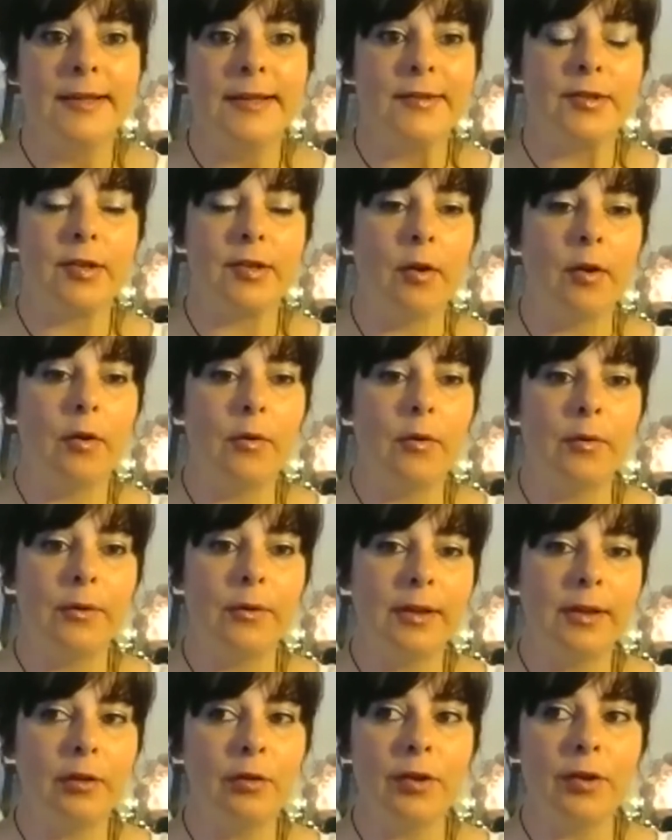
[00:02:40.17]
So
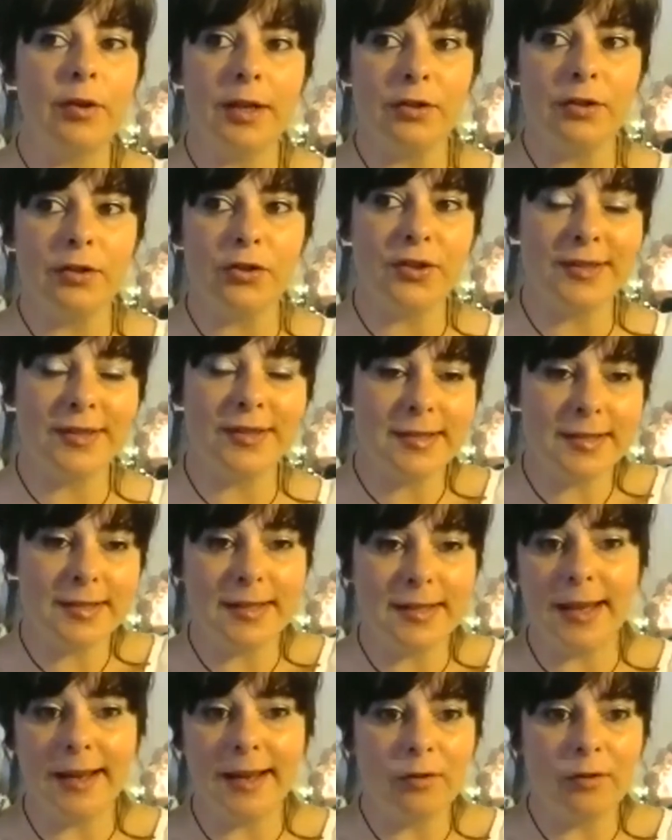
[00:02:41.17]
you can just
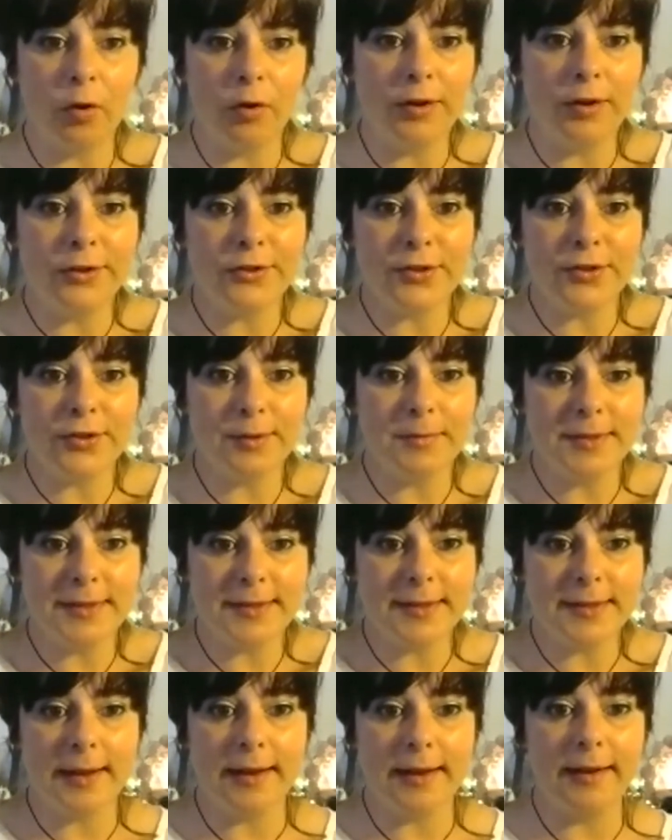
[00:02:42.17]
acknowledge them
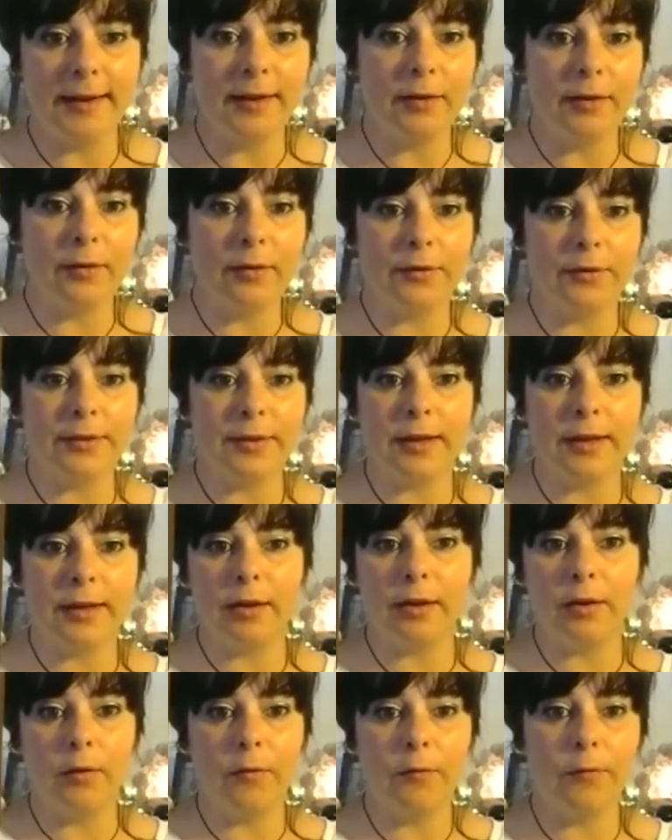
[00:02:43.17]
and say, you know,
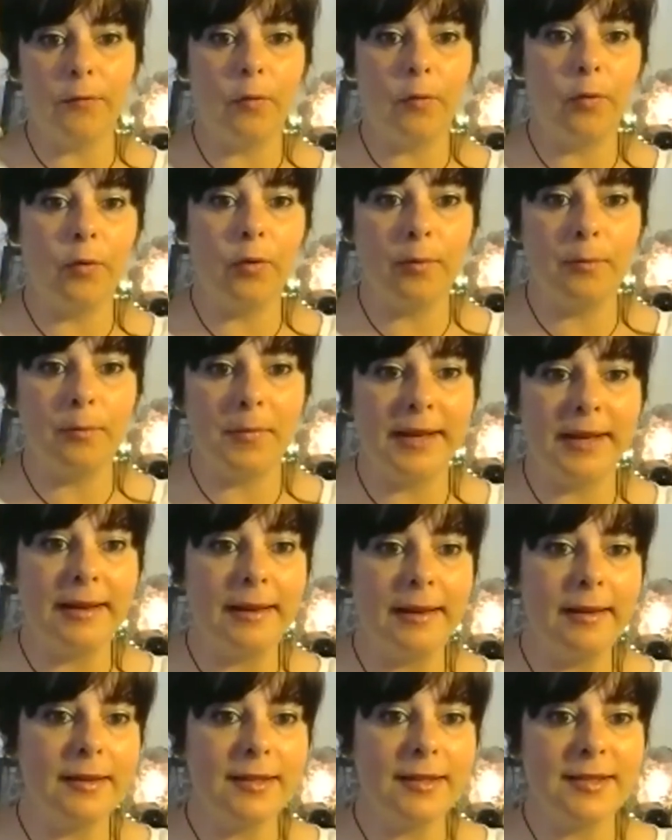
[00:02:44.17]
thank you for
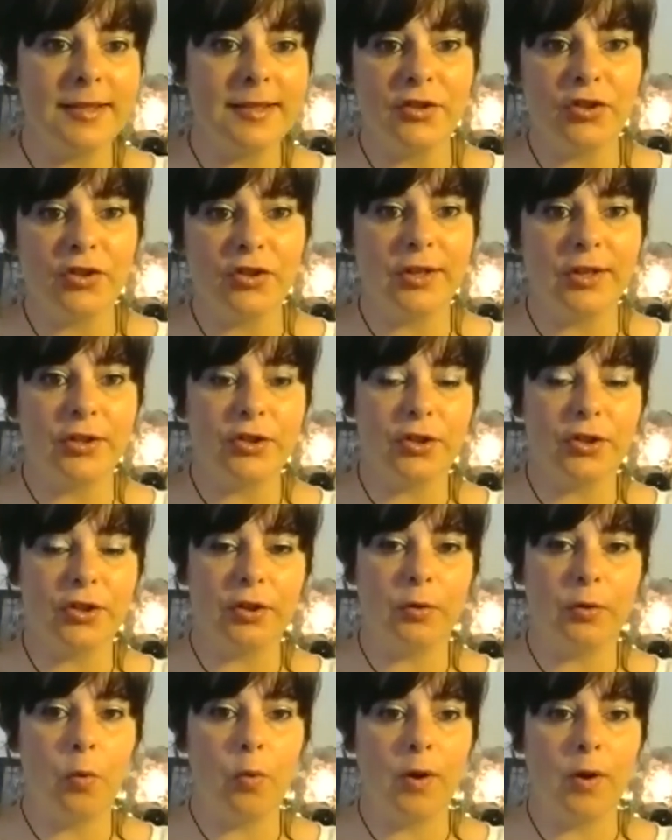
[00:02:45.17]
making the
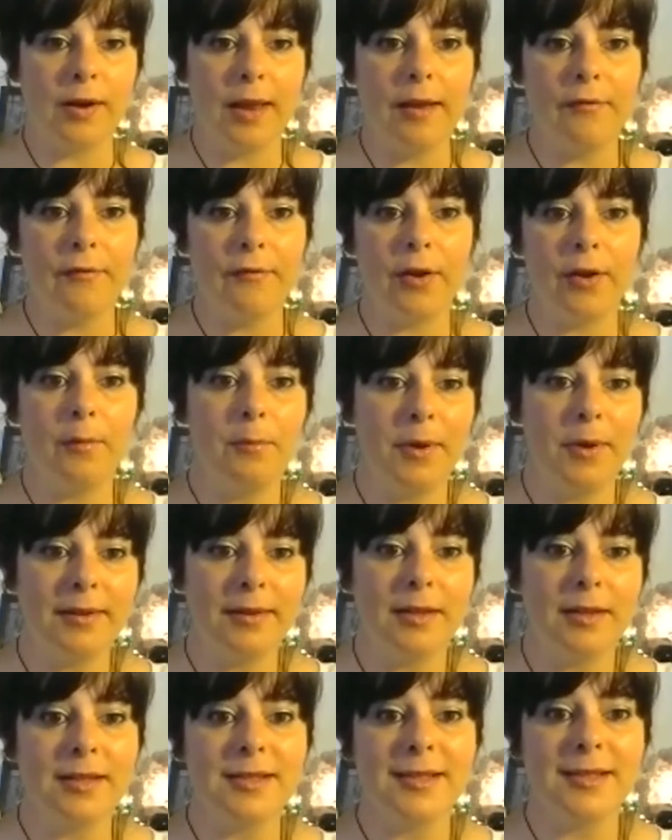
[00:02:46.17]
suggestion or whatever, but
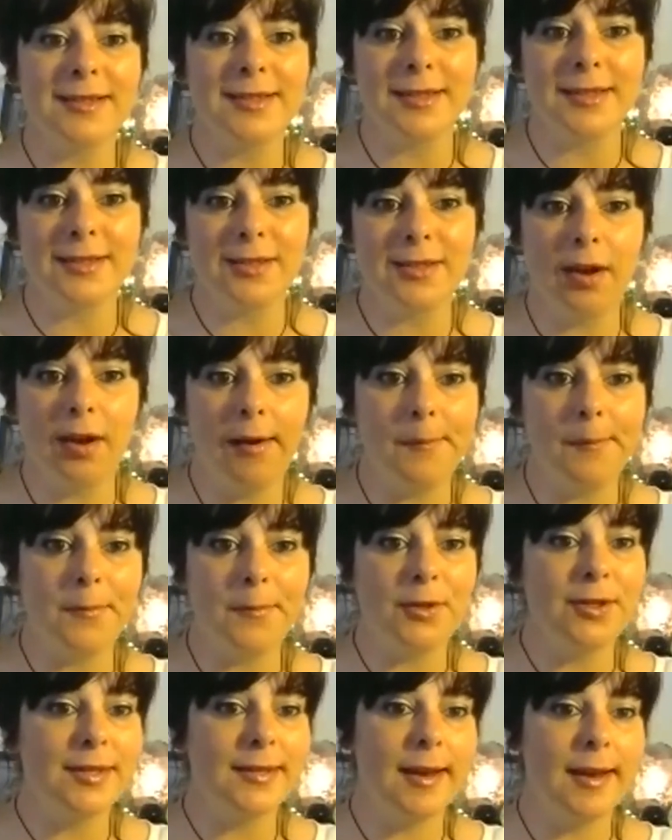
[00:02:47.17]
this is a time
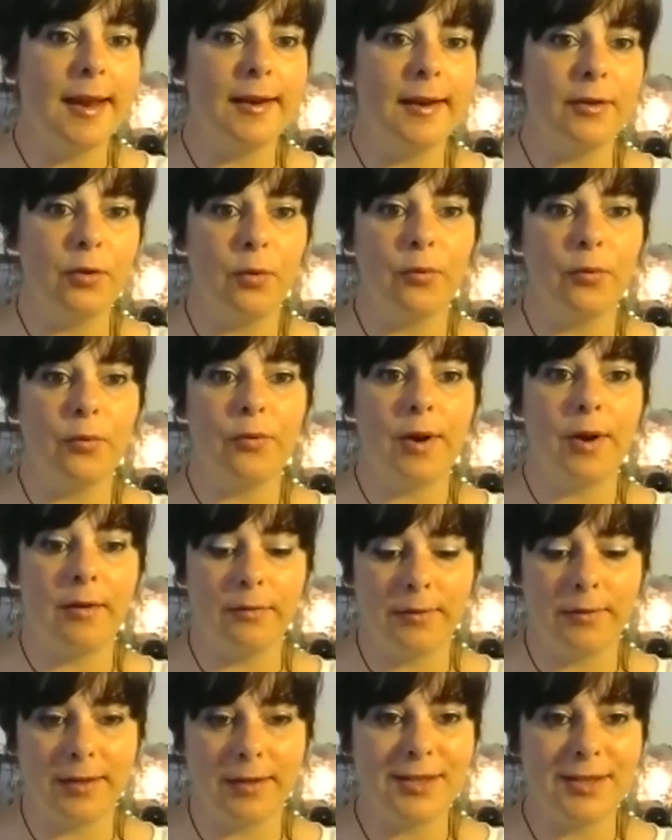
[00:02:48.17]
to stand your
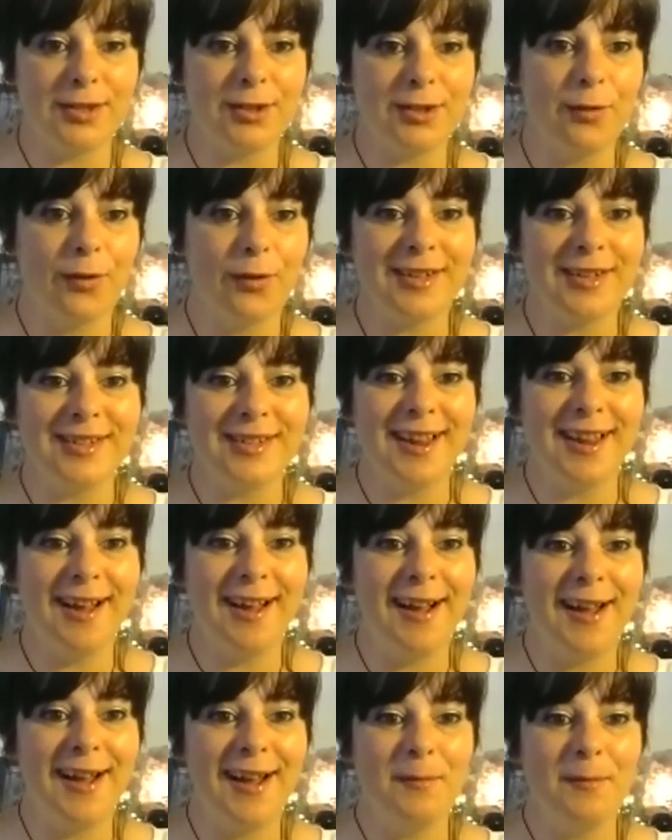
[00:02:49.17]
ground. This is not a
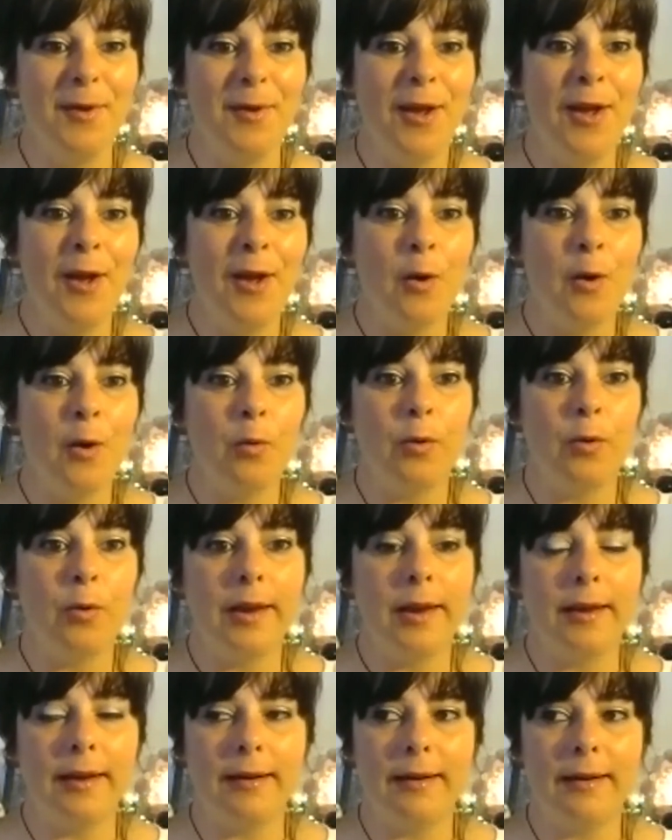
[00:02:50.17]
time
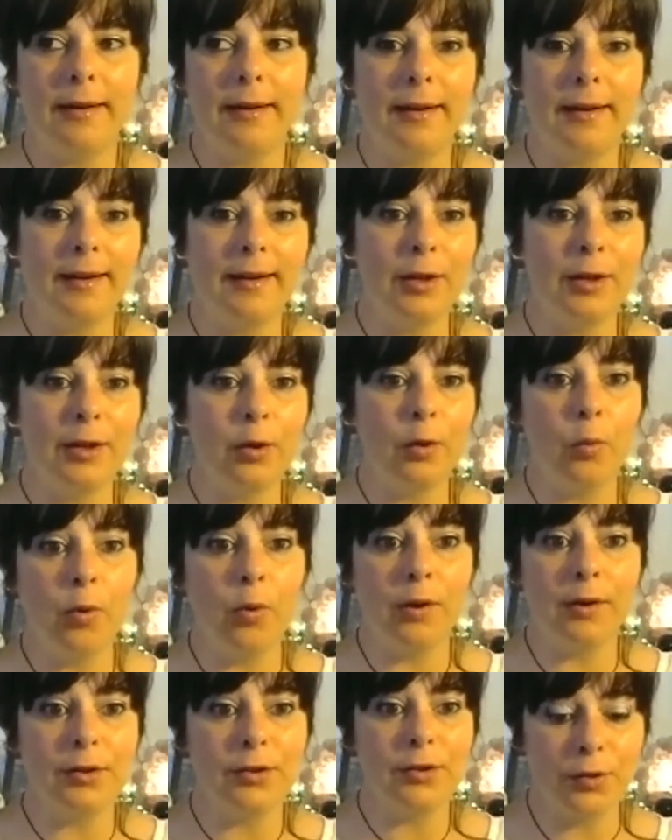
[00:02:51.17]
where you
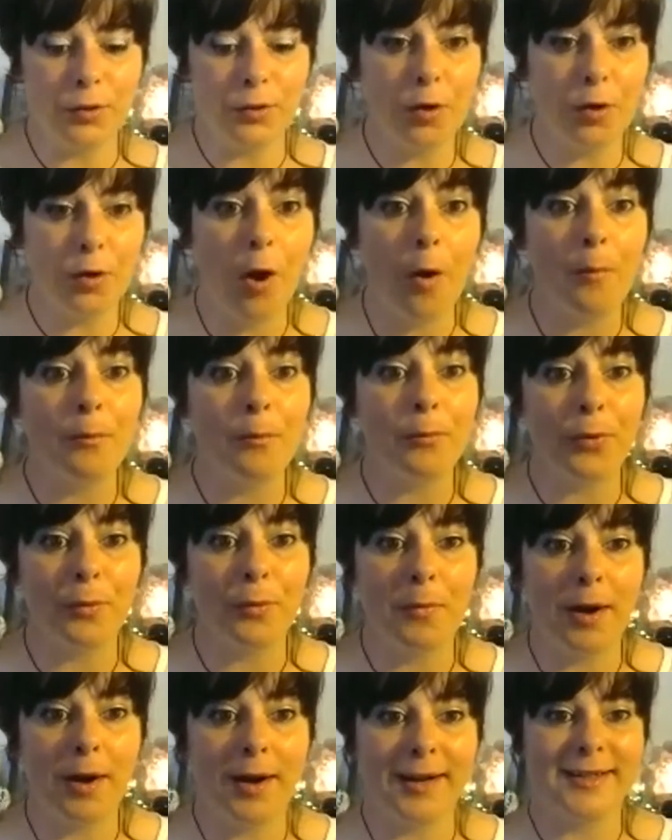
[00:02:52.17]
want to
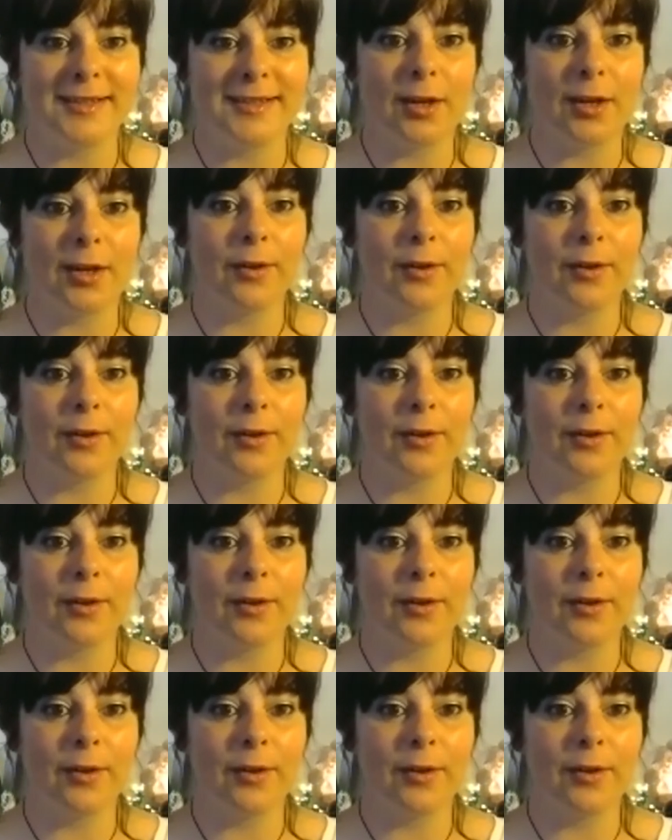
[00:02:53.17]
compromise.